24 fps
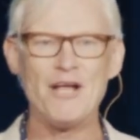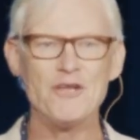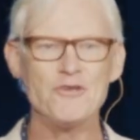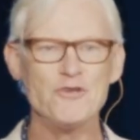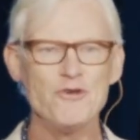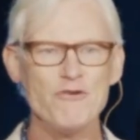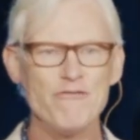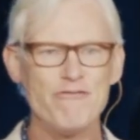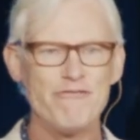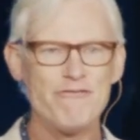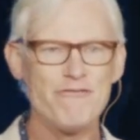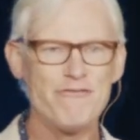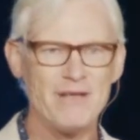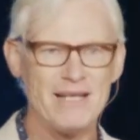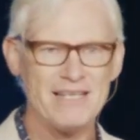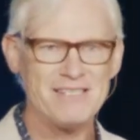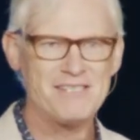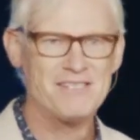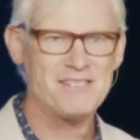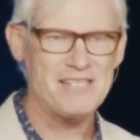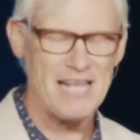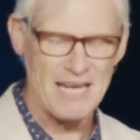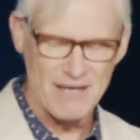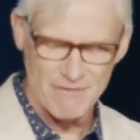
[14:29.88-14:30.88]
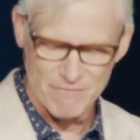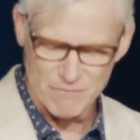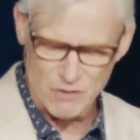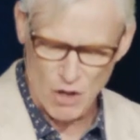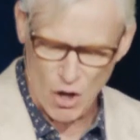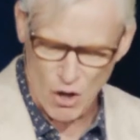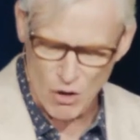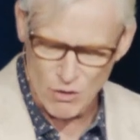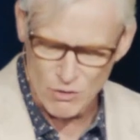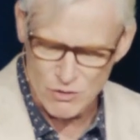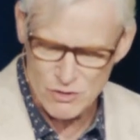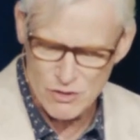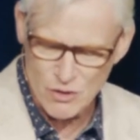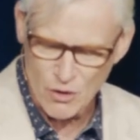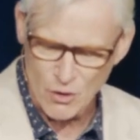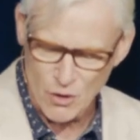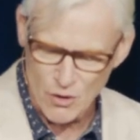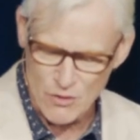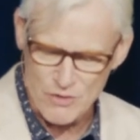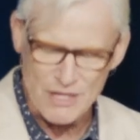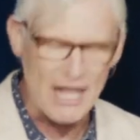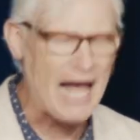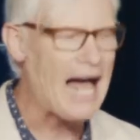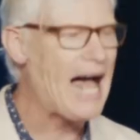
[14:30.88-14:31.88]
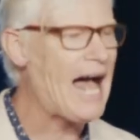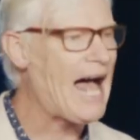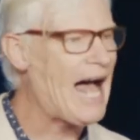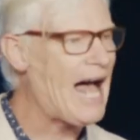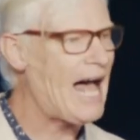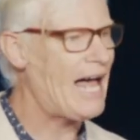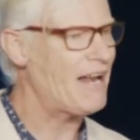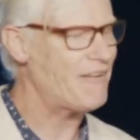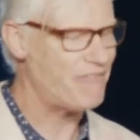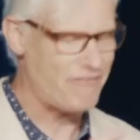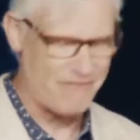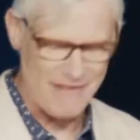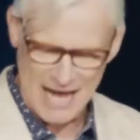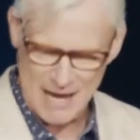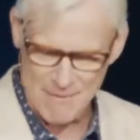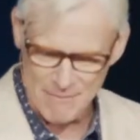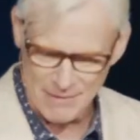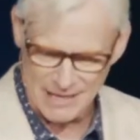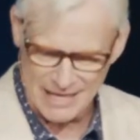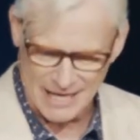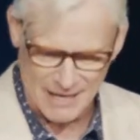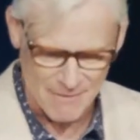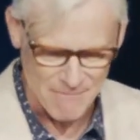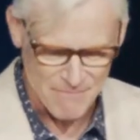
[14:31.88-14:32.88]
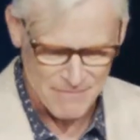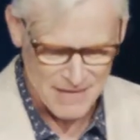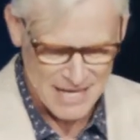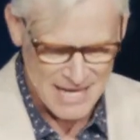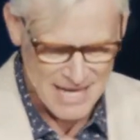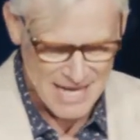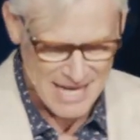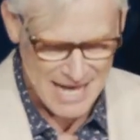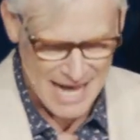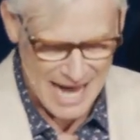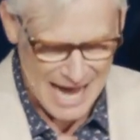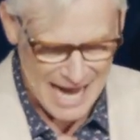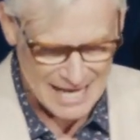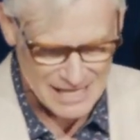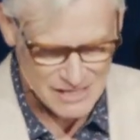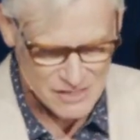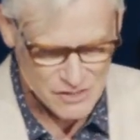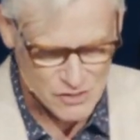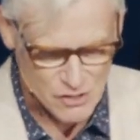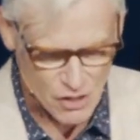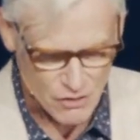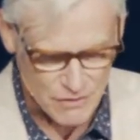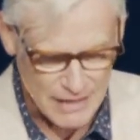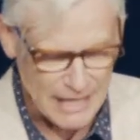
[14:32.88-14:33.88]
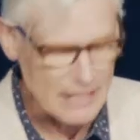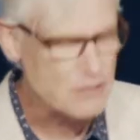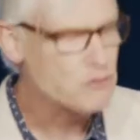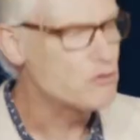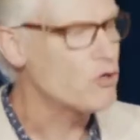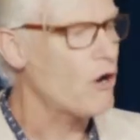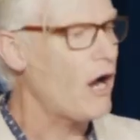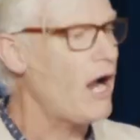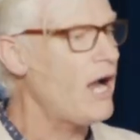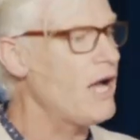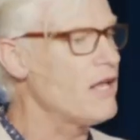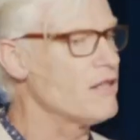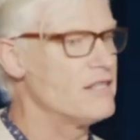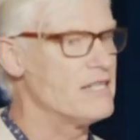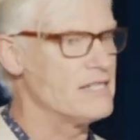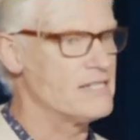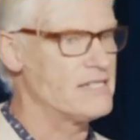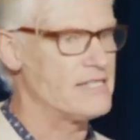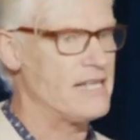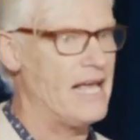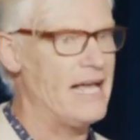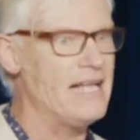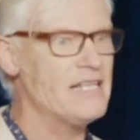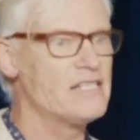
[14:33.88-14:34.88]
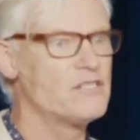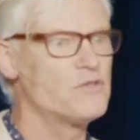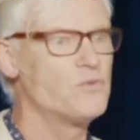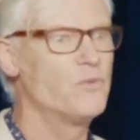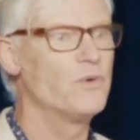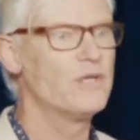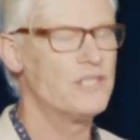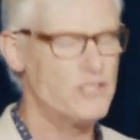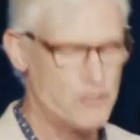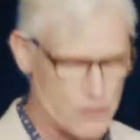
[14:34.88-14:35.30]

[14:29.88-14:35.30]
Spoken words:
a new set of dolls called the Hart Family. And so they trialed the sets with